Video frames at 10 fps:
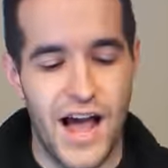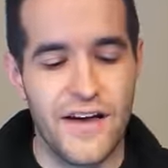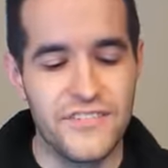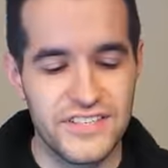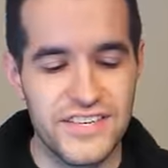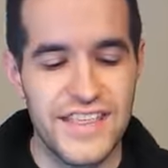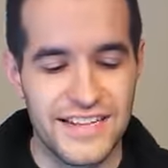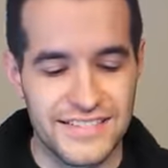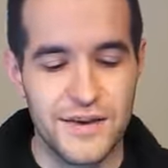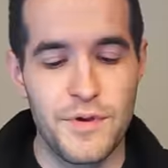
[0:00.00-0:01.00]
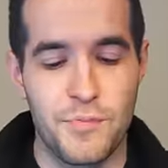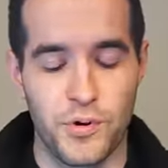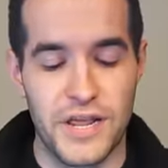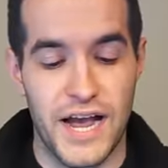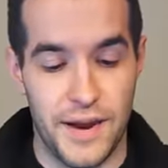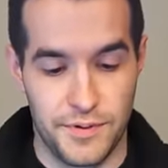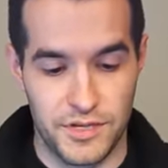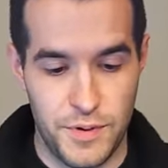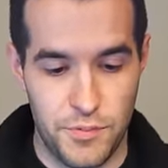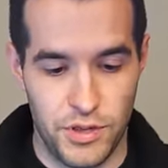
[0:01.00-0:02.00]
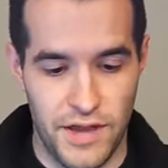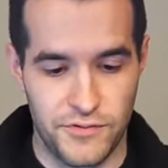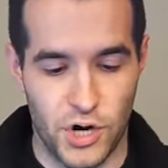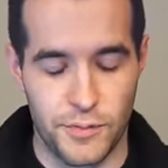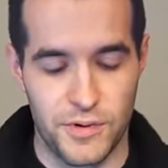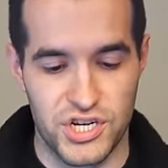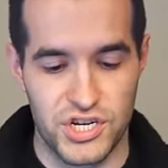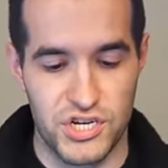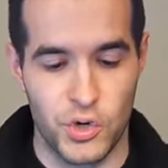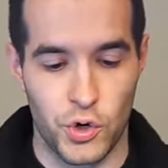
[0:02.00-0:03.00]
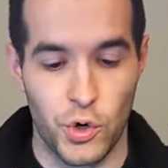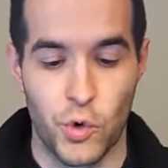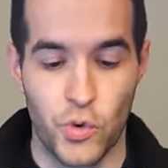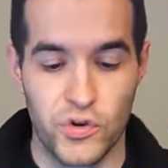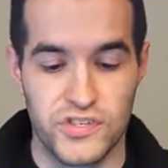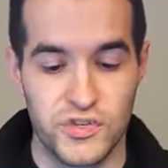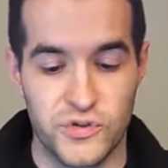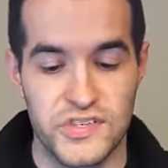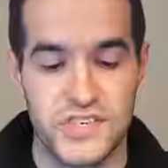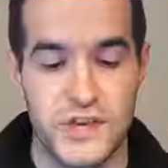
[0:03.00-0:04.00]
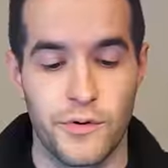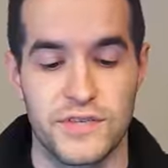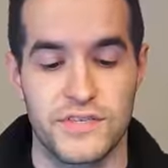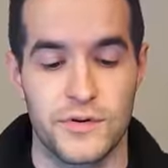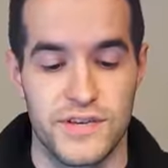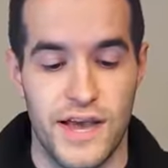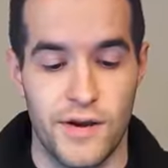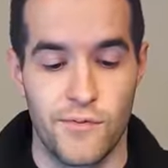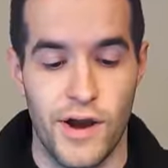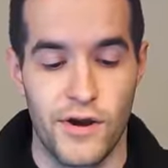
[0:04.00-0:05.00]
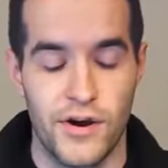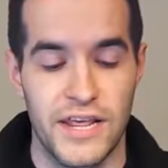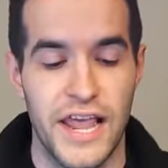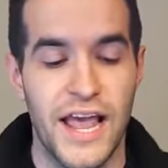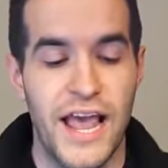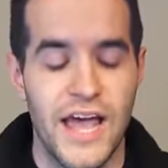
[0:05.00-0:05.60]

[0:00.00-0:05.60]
obviously that's going to be pretty high because people love Dark Magician Girl, quarter century secret, so it's a high rarity.